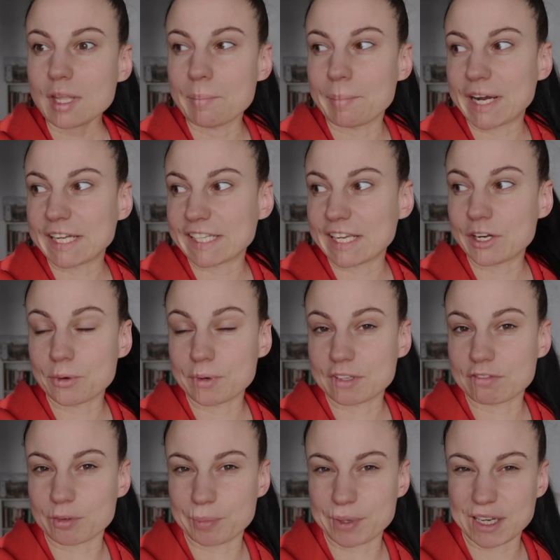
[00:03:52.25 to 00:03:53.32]
But I know it
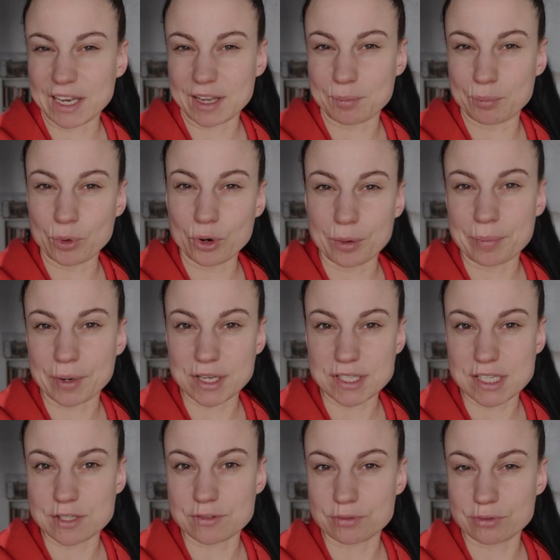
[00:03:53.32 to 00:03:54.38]
will be like more
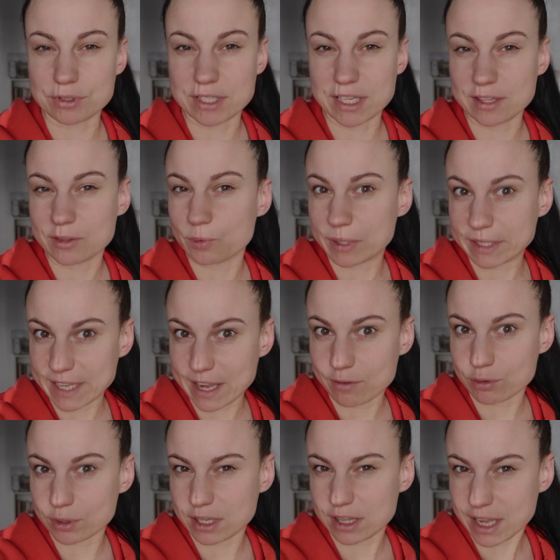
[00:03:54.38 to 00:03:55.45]
processed food than what I
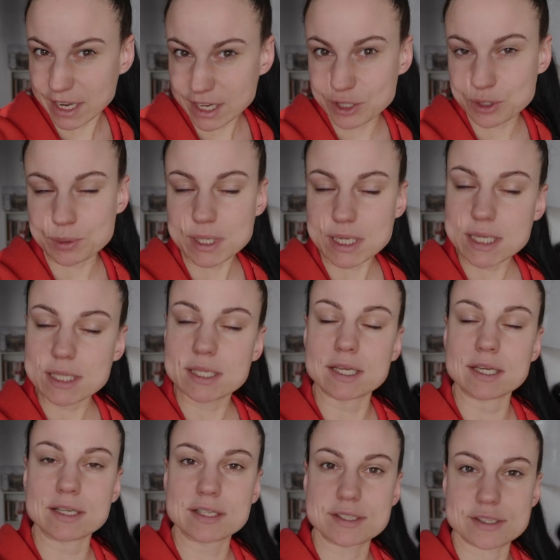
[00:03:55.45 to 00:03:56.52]
would like to eat,
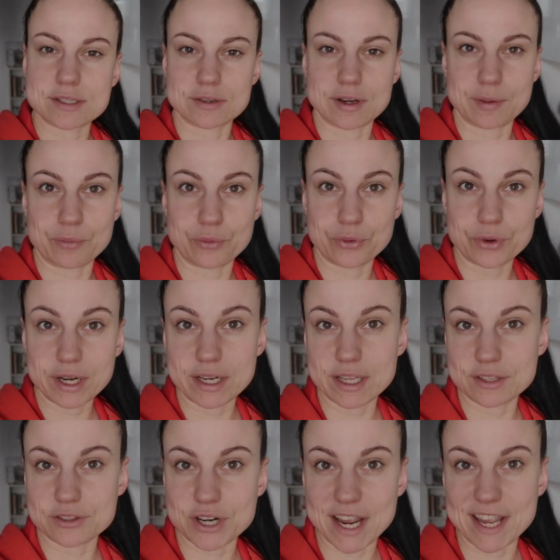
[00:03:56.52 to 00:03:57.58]
so I'm
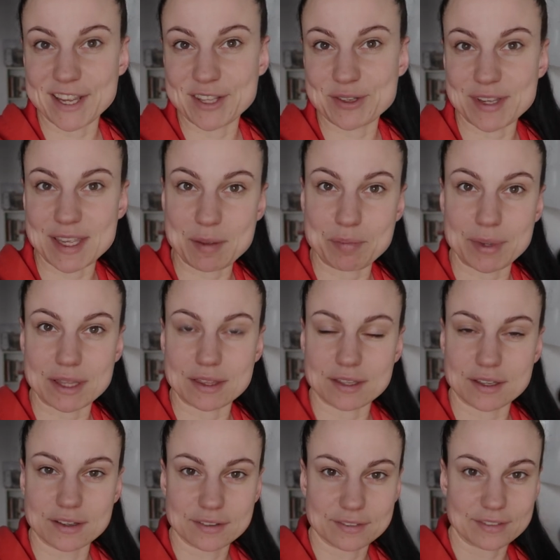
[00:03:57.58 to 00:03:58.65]
really trying to keep it
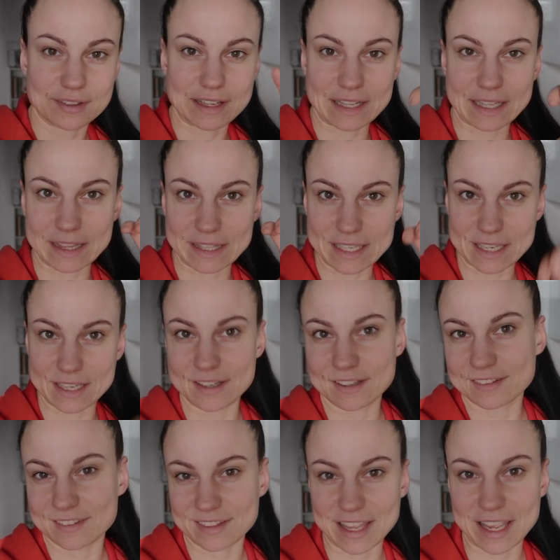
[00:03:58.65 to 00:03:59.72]

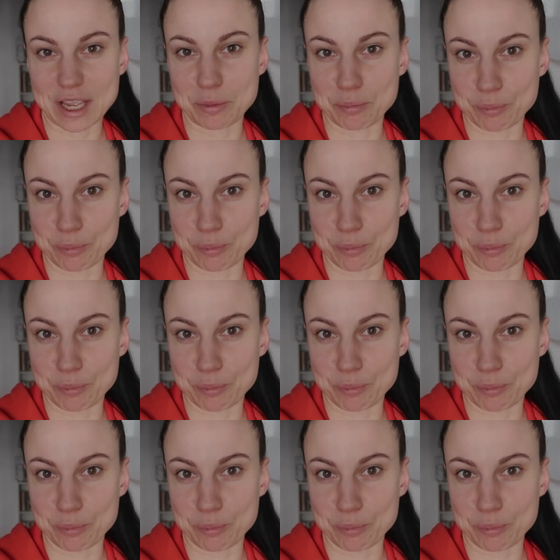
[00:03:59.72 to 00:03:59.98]
clean, like